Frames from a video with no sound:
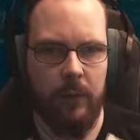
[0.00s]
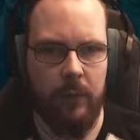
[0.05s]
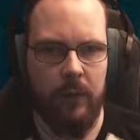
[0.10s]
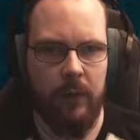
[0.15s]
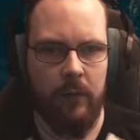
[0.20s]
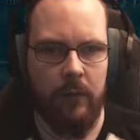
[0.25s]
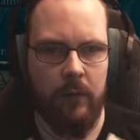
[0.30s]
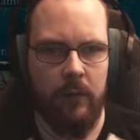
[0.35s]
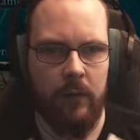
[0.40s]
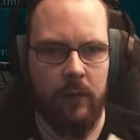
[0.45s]

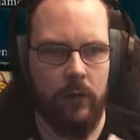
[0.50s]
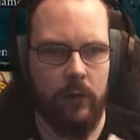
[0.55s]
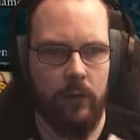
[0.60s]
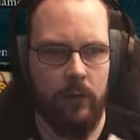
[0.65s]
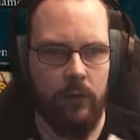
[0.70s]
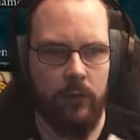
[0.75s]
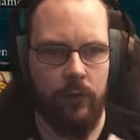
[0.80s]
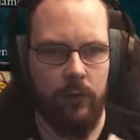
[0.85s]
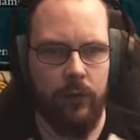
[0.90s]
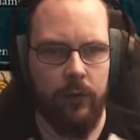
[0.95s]
maybe?
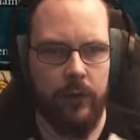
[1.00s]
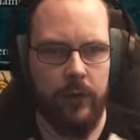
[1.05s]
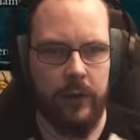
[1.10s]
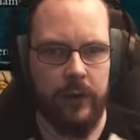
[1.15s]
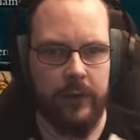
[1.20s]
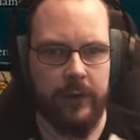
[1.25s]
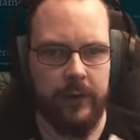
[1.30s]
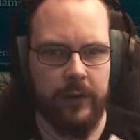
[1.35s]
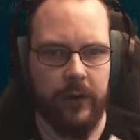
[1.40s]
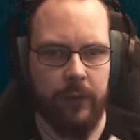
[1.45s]
Does look
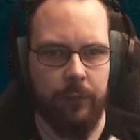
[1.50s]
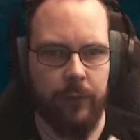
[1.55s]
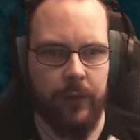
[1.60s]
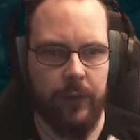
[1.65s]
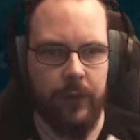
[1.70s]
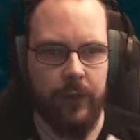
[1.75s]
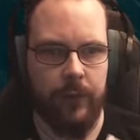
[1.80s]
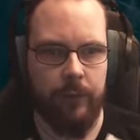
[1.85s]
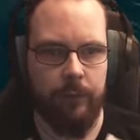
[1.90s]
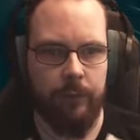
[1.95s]
like
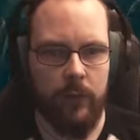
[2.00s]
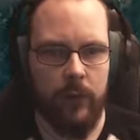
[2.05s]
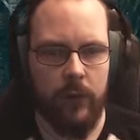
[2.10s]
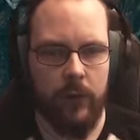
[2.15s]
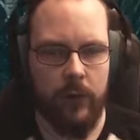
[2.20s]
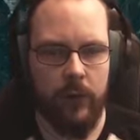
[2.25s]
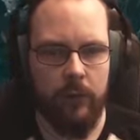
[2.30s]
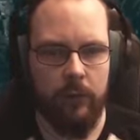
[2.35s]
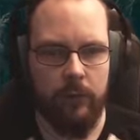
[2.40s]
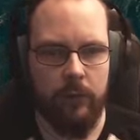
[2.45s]
something.
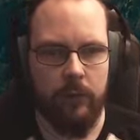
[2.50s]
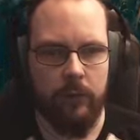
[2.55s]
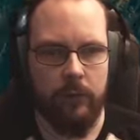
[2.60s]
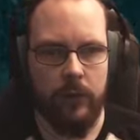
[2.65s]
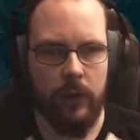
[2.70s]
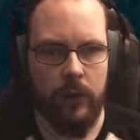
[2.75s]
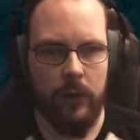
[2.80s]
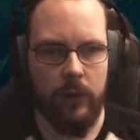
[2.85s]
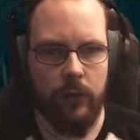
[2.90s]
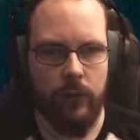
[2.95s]
Okay.
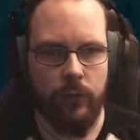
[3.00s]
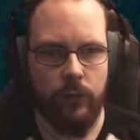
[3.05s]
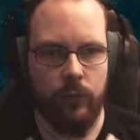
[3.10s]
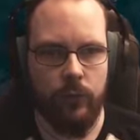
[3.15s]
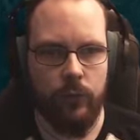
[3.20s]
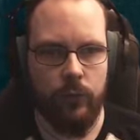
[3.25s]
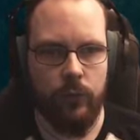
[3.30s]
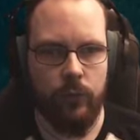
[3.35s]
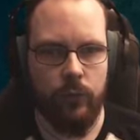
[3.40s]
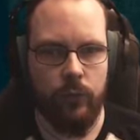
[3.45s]

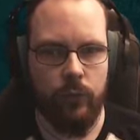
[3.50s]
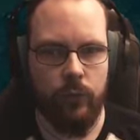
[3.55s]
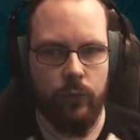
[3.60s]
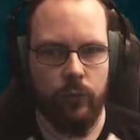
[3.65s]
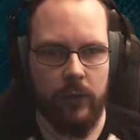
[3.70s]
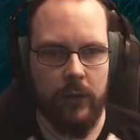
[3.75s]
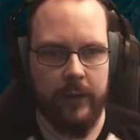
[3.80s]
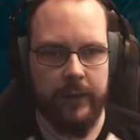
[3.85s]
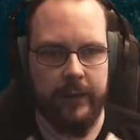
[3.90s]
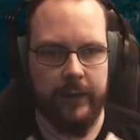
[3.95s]
Uh,
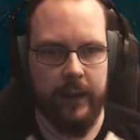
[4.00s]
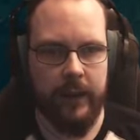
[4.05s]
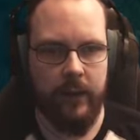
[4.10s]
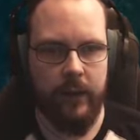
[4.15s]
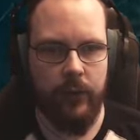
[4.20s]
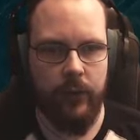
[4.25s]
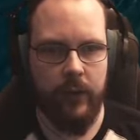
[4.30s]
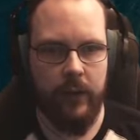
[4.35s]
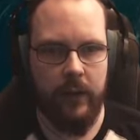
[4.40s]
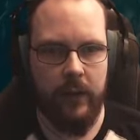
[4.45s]
let's
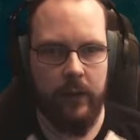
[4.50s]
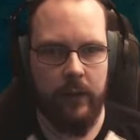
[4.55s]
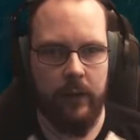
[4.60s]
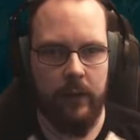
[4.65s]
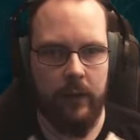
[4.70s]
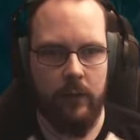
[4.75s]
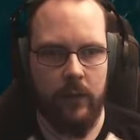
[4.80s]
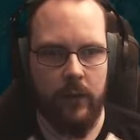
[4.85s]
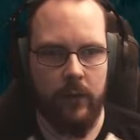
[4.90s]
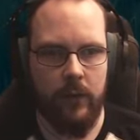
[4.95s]
enter the,
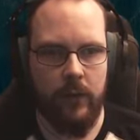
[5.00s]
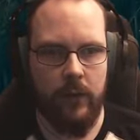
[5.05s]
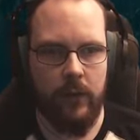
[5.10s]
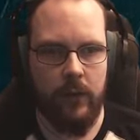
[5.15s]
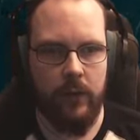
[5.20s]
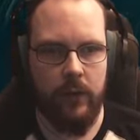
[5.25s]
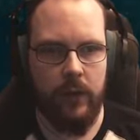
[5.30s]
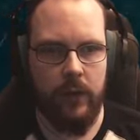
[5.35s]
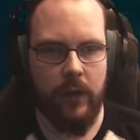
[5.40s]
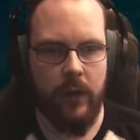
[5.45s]
this
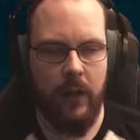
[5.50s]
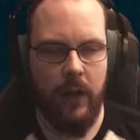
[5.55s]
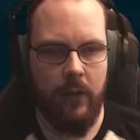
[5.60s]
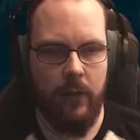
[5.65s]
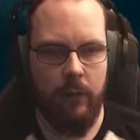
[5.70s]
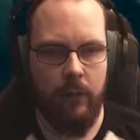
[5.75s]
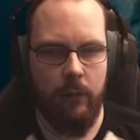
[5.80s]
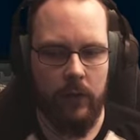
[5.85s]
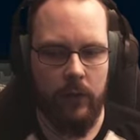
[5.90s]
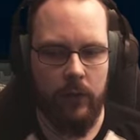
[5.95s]
little thing.
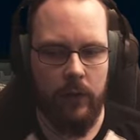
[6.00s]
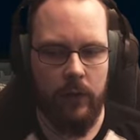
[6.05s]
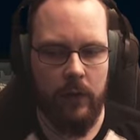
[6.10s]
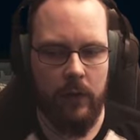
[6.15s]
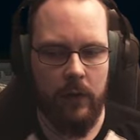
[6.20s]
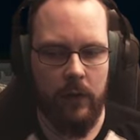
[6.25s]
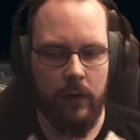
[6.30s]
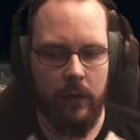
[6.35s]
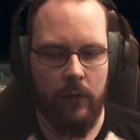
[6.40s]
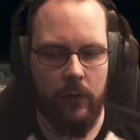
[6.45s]
Let's
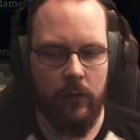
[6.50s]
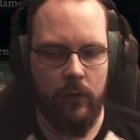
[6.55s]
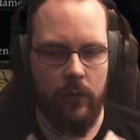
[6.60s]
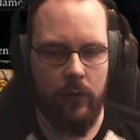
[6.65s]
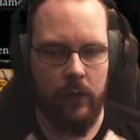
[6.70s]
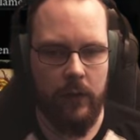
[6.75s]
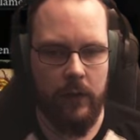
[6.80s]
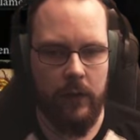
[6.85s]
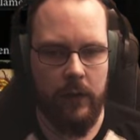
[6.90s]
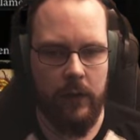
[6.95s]
see,
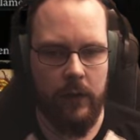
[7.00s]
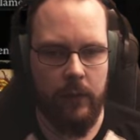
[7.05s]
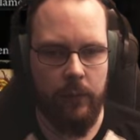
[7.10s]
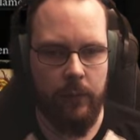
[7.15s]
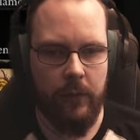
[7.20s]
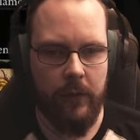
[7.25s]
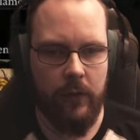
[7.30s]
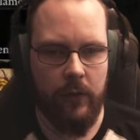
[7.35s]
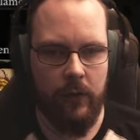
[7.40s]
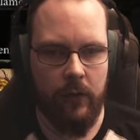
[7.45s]
use a little
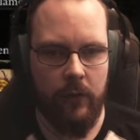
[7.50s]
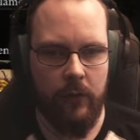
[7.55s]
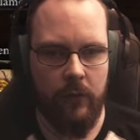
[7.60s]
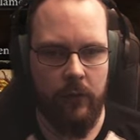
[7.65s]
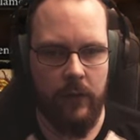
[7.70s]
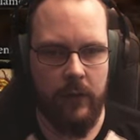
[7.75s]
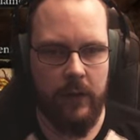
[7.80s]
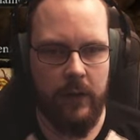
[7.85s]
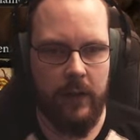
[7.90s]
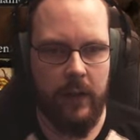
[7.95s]
bit of
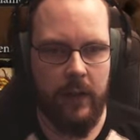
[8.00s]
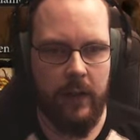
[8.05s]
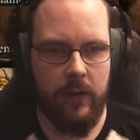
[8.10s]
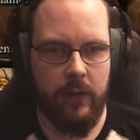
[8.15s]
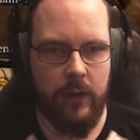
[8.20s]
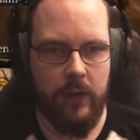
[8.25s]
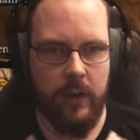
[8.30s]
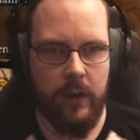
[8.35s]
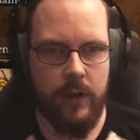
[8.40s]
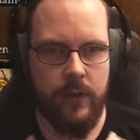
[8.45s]

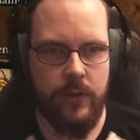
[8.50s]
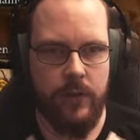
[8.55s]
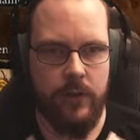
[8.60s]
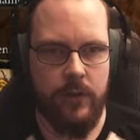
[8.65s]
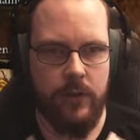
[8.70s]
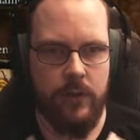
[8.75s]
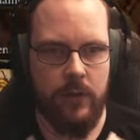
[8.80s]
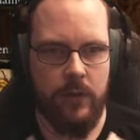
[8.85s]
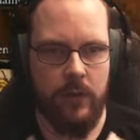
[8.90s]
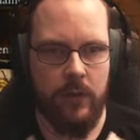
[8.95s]
lantern
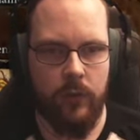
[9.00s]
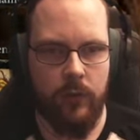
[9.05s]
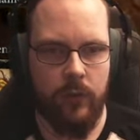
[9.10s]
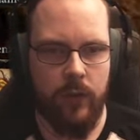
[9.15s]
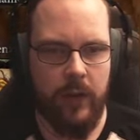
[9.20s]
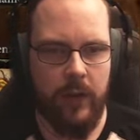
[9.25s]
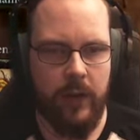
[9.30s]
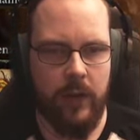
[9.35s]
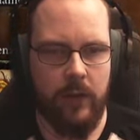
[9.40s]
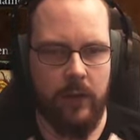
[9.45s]
action.
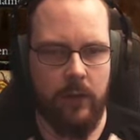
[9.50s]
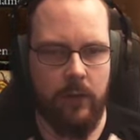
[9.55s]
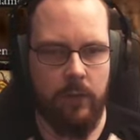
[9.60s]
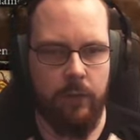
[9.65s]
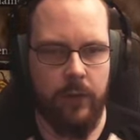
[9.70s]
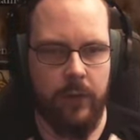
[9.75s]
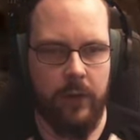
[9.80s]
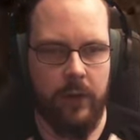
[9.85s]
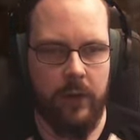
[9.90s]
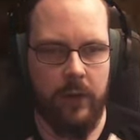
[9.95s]
Dragon
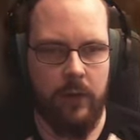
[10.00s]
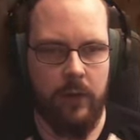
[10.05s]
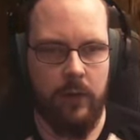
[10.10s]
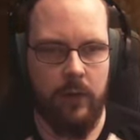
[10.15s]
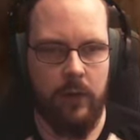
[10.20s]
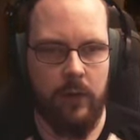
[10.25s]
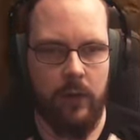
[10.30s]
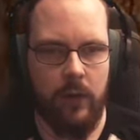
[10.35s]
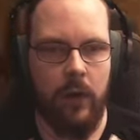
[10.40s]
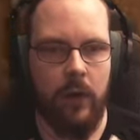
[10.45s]
pit.
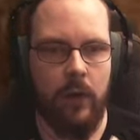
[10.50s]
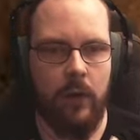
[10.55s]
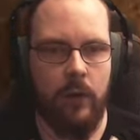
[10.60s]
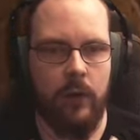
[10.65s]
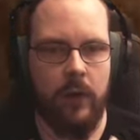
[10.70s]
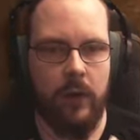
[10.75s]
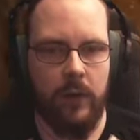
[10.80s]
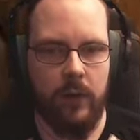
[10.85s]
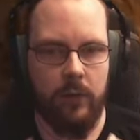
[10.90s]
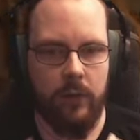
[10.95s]

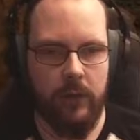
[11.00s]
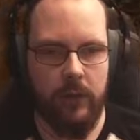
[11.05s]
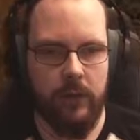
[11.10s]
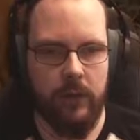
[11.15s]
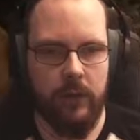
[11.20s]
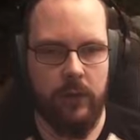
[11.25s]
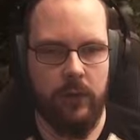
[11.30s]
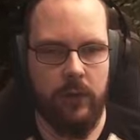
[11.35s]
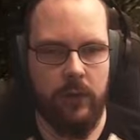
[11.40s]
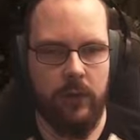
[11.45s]
Okay, well,
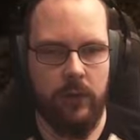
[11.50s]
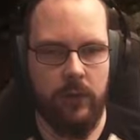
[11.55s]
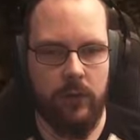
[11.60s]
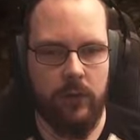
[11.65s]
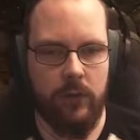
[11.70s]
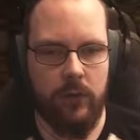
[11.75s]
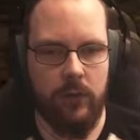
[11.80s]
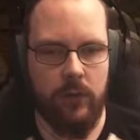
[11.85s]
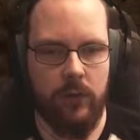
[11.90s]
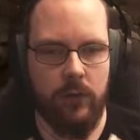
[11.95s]
this
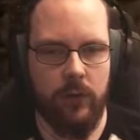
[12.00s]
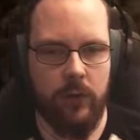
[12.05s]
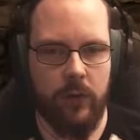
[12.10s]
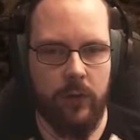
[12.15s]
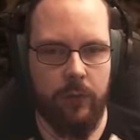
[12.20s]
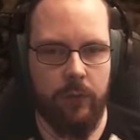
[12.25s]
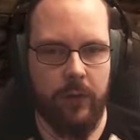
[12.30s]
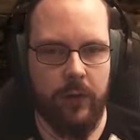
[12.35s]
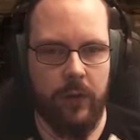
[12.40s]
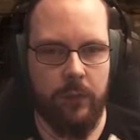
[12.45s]
is
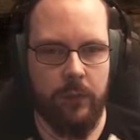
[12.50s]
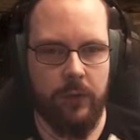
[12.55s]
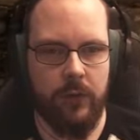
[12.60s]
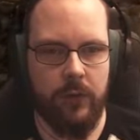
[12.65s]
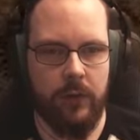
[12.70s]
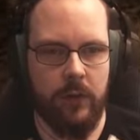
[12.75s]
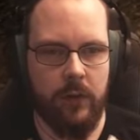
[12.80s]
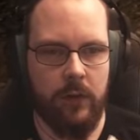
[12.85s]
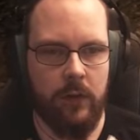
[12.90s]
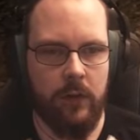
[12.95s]
looking
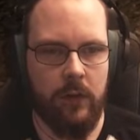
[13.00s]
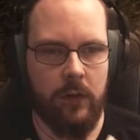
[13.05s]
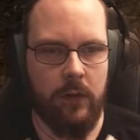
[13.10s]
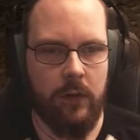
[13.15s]
promising.